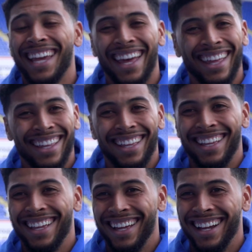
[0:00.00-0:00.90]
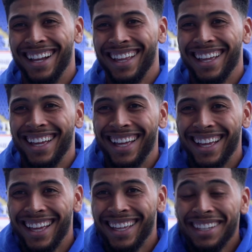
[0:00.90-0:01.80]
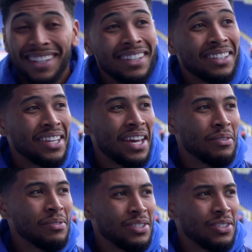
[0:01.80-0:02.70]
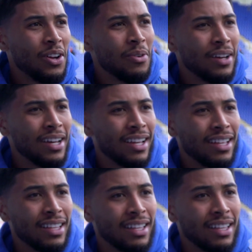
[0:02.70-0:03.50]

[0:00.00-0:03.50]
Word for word: yeah. Um, well, talk us through that one. Yeah, you know, uh,